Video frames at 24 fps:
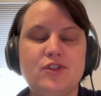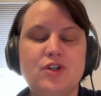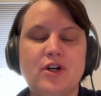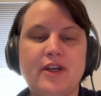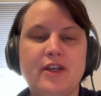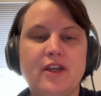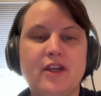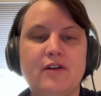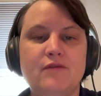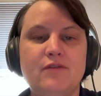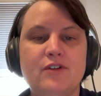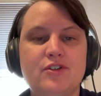
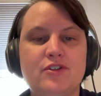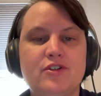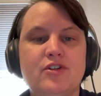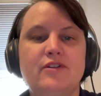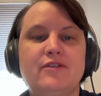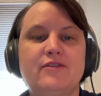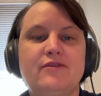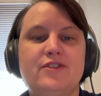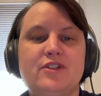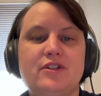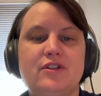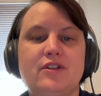TRICARE
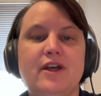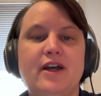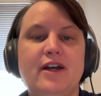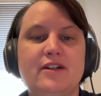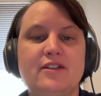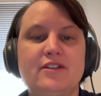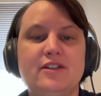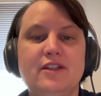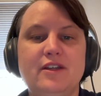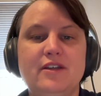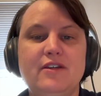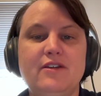Reserve
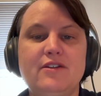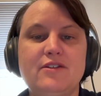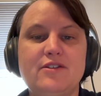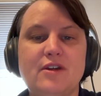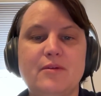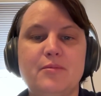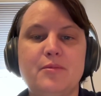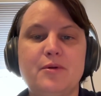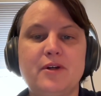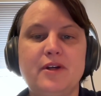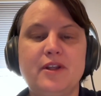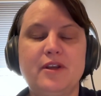Select is
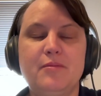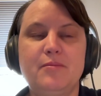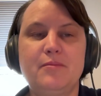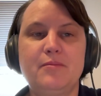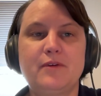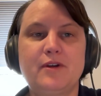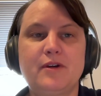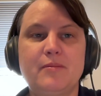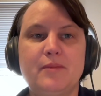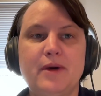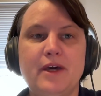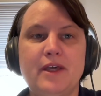a pretty
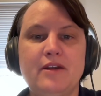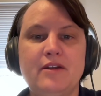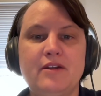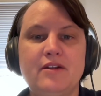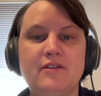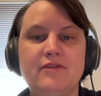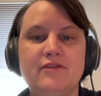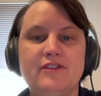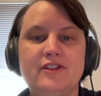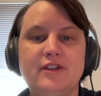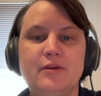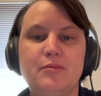
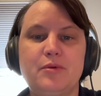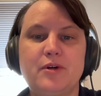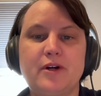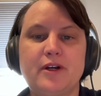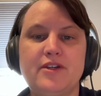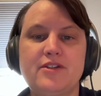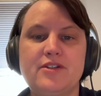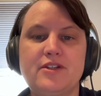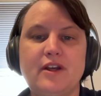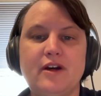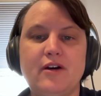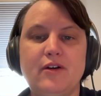competitively
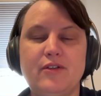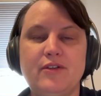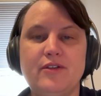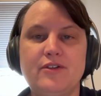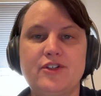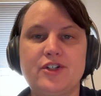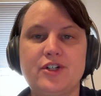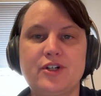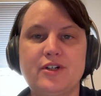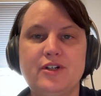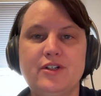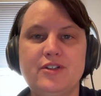priced health
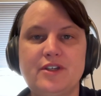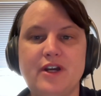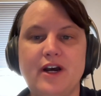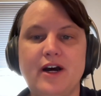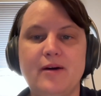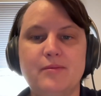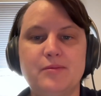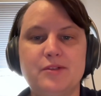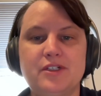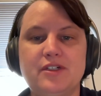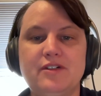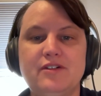insurance
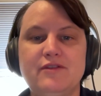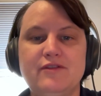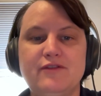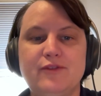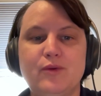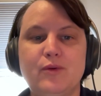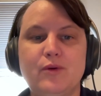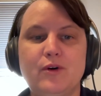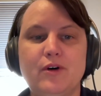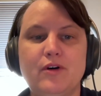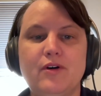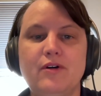option
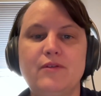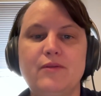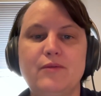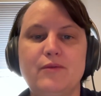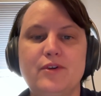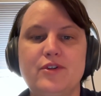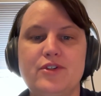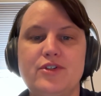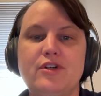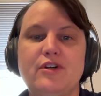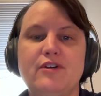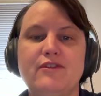for
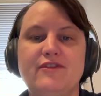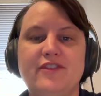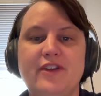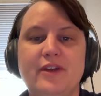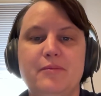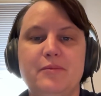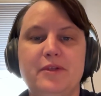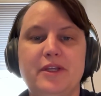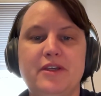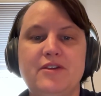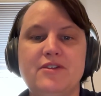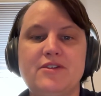reserve
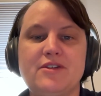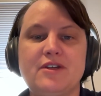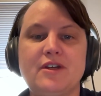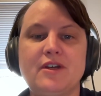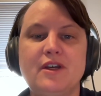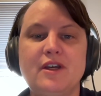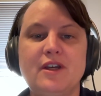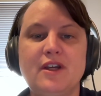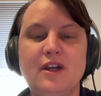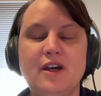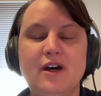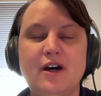families.
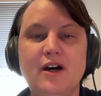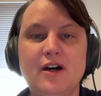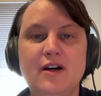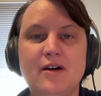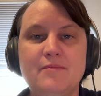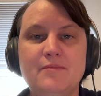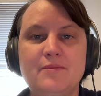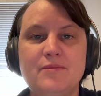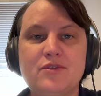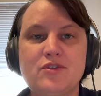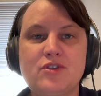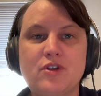
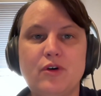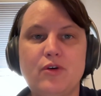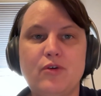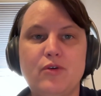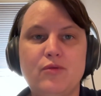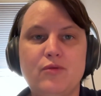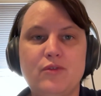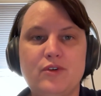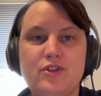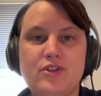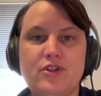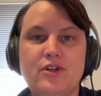So
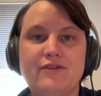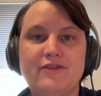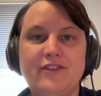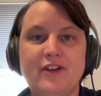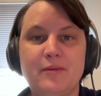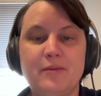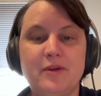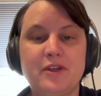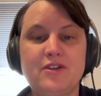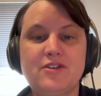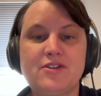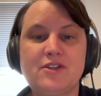reserve
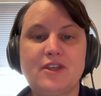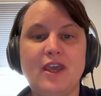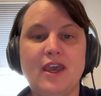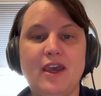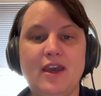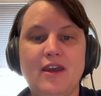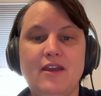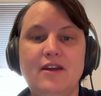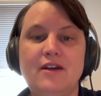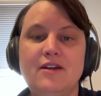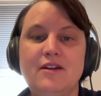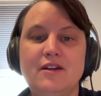families
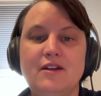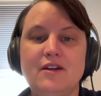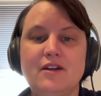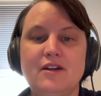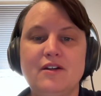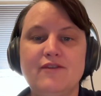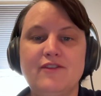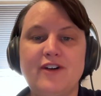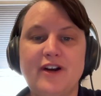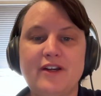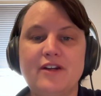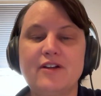can
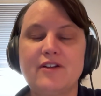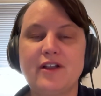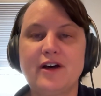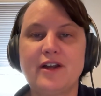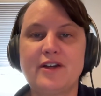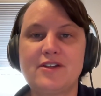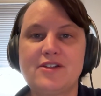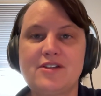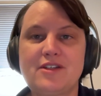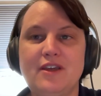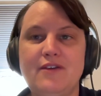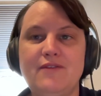find a lot
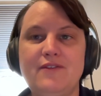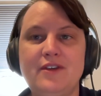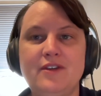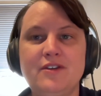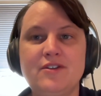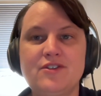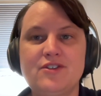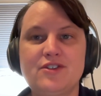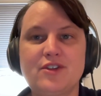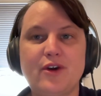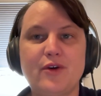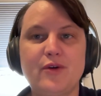of
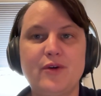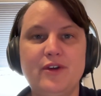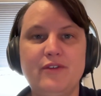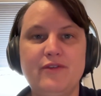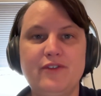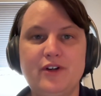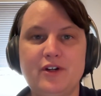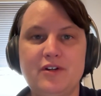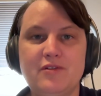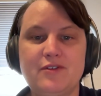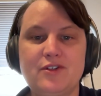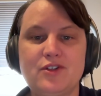savings. So if
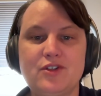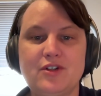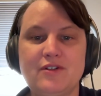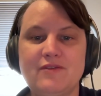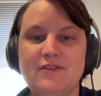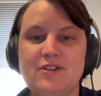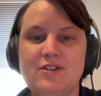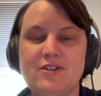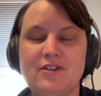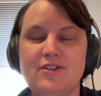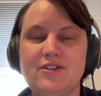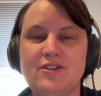you're a
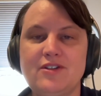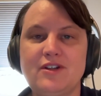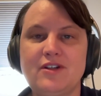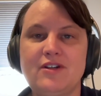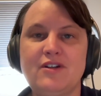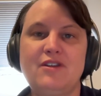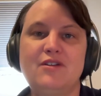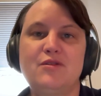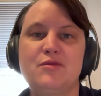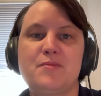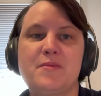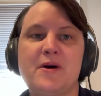reservist listening
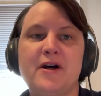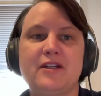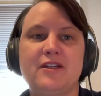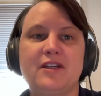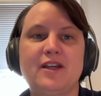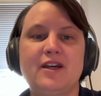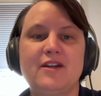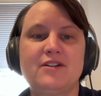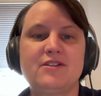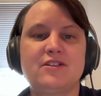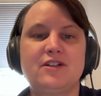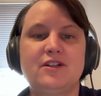to this
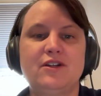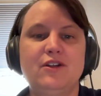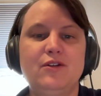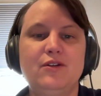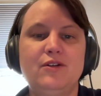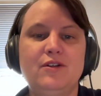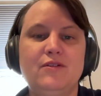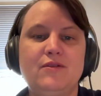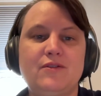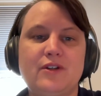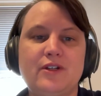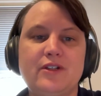podcast and you
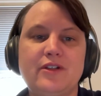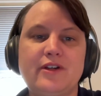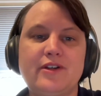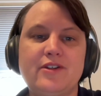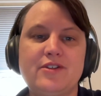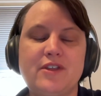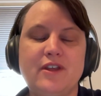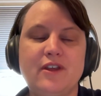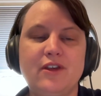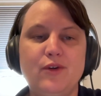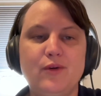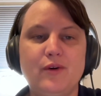didn't
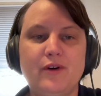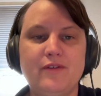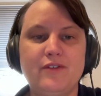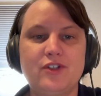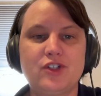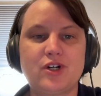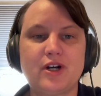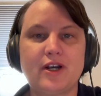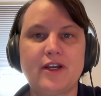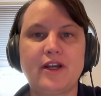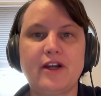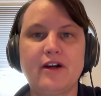realize that you have a
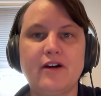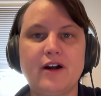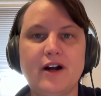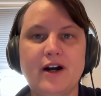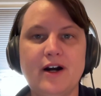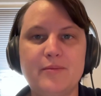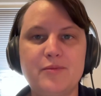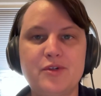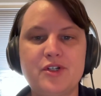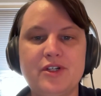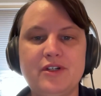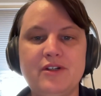TRICARE
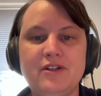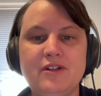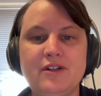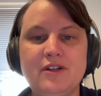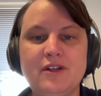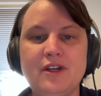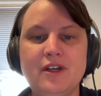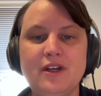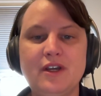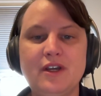option,